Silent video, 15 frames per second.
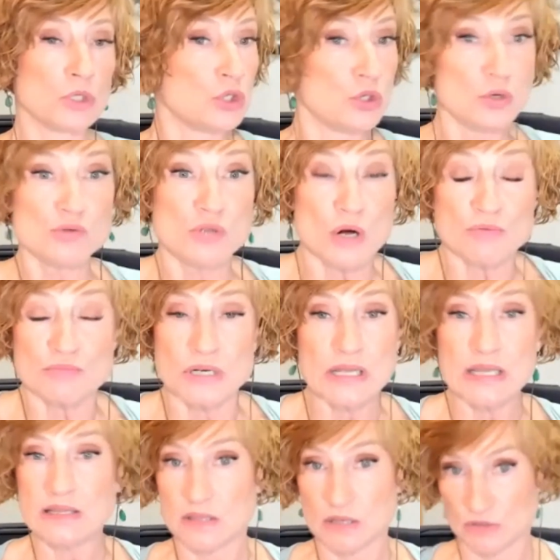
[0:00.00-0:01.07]
You don't
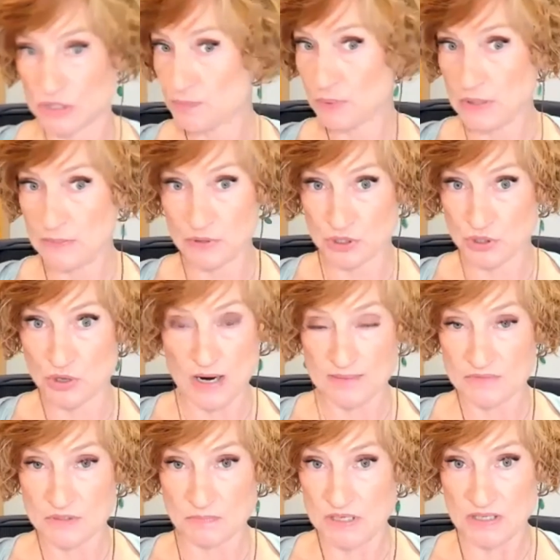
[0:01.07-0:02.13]
need those
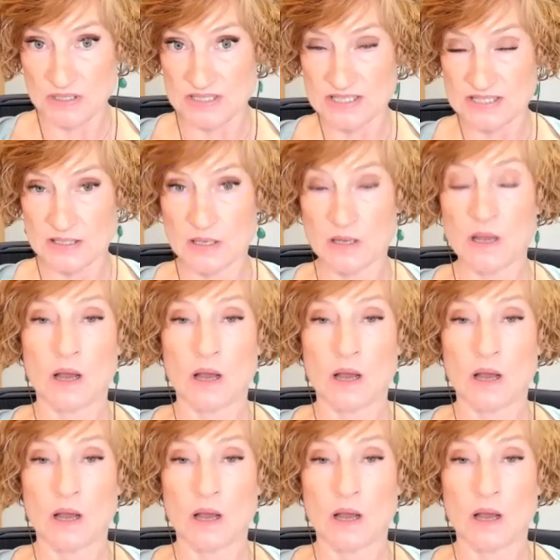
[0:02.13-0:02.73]
pre-prescribed beats.